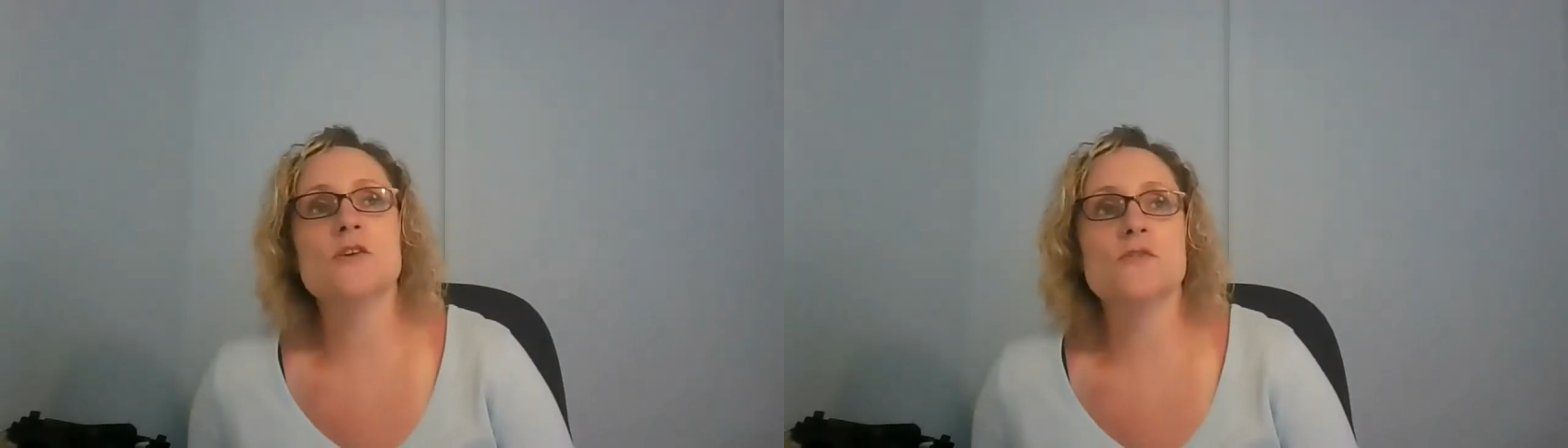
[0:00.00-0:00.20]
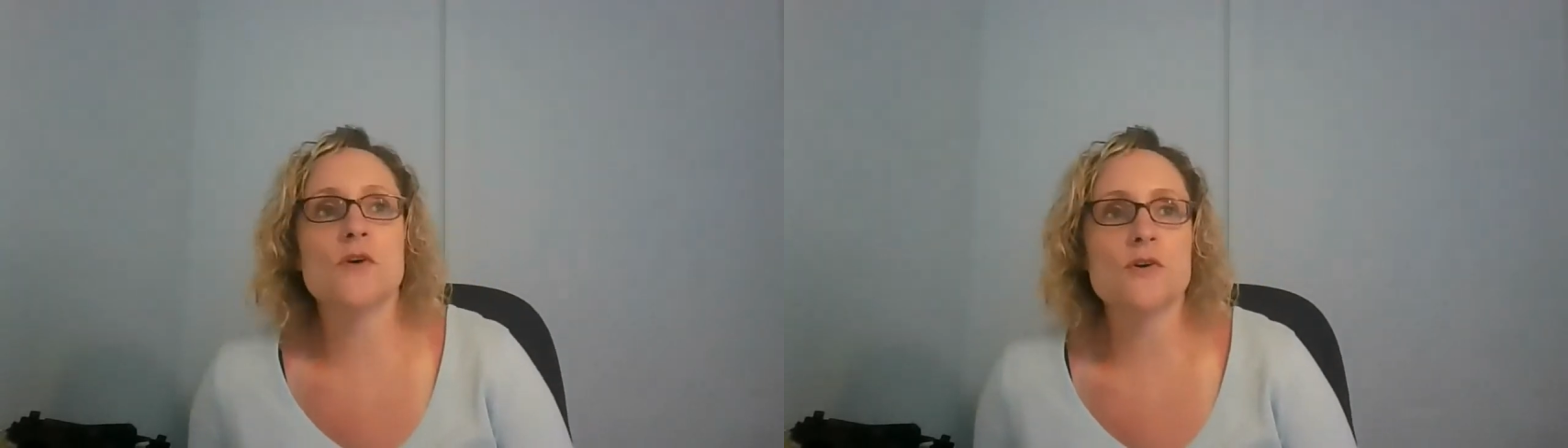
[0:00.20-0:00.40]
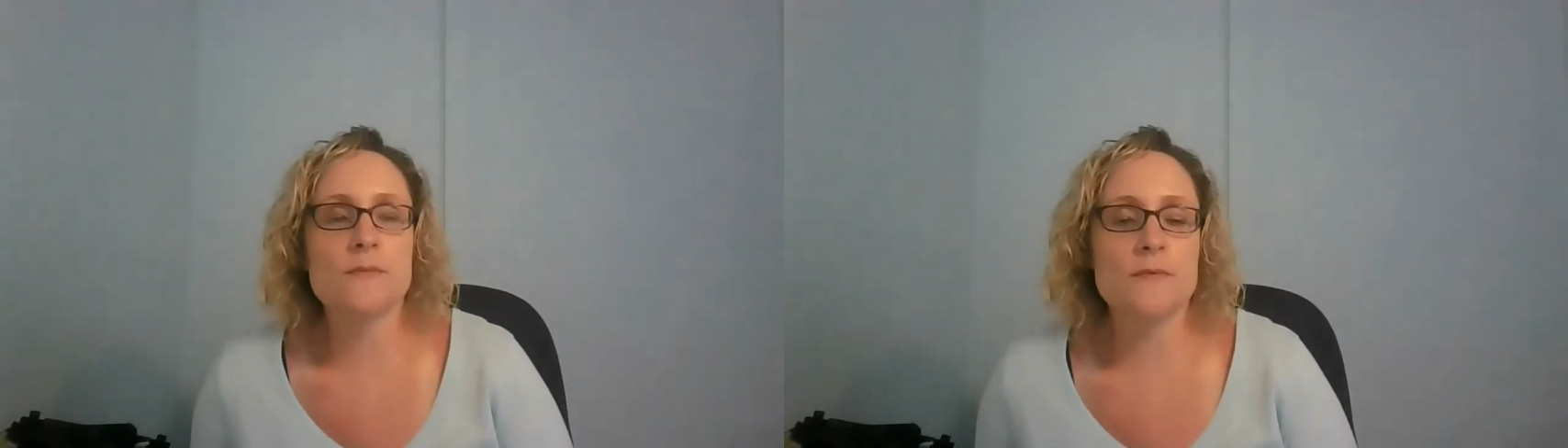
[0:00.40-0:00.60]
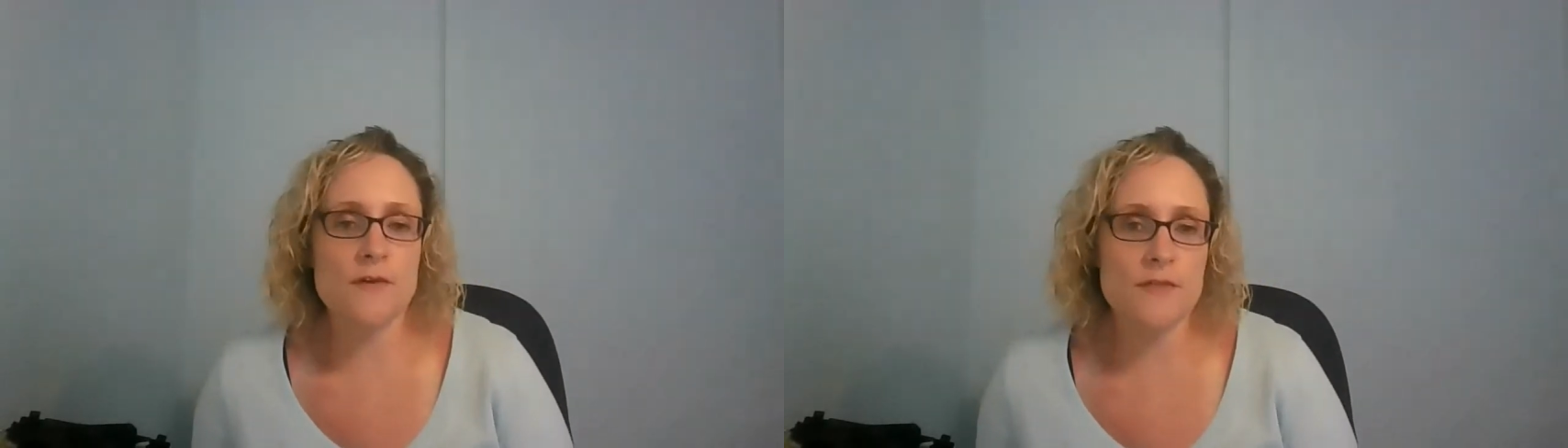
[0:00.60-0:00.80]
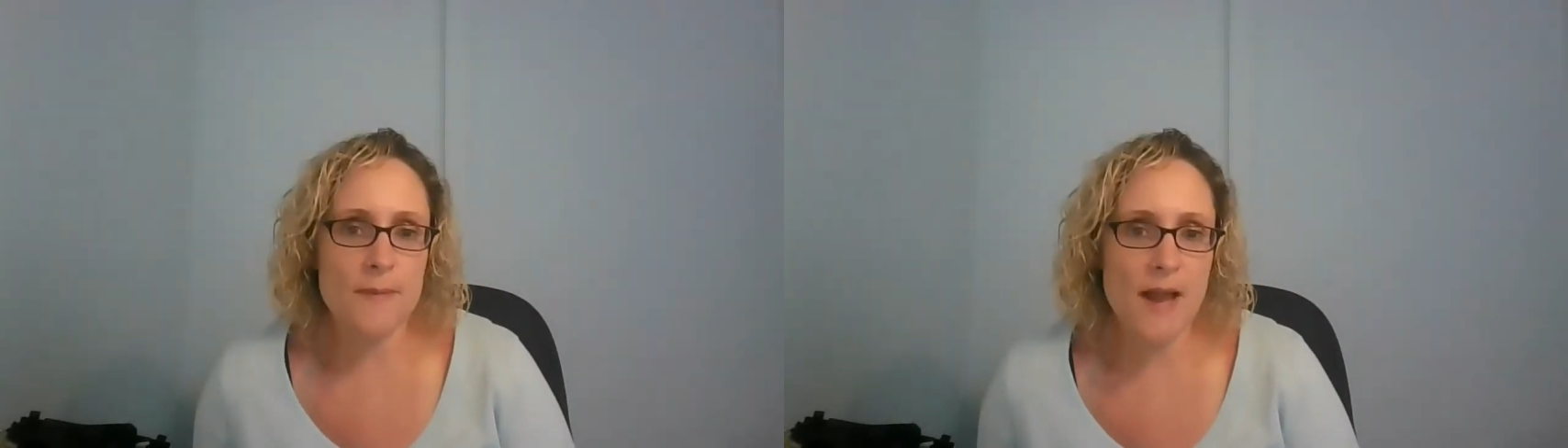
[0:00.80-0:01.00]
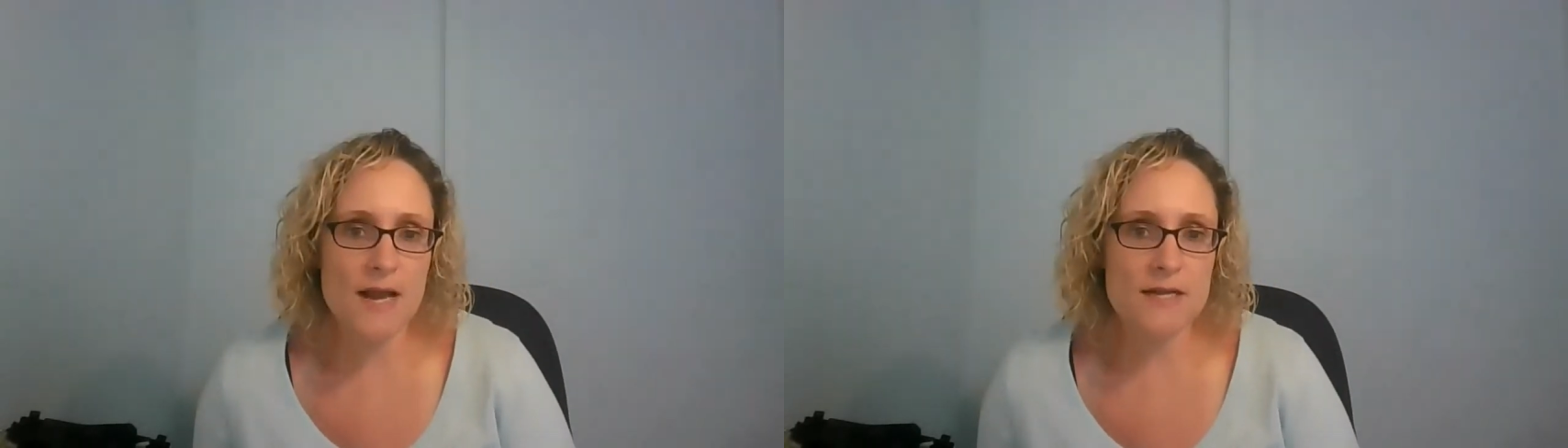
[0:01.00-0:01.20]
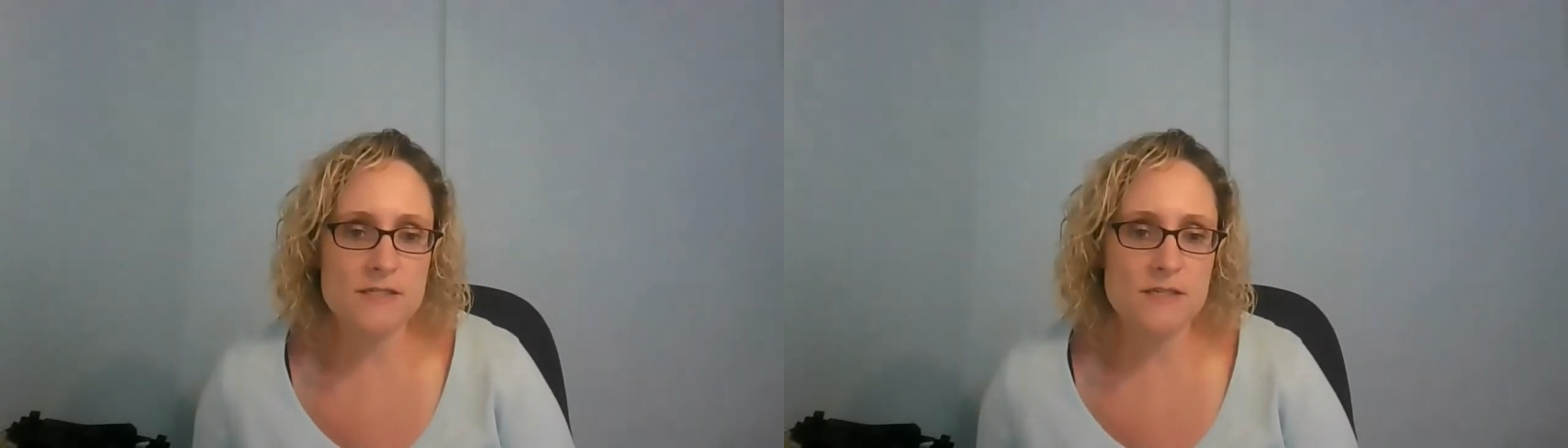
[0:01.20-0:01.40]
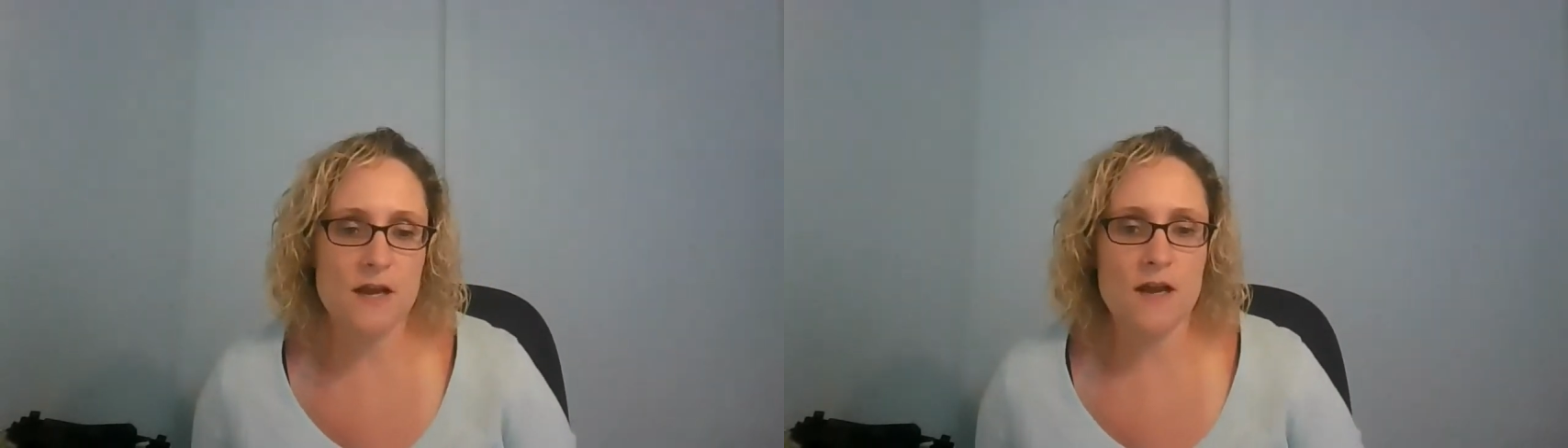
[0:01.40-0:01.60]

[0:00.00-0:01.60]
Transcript: you've heard of in the past,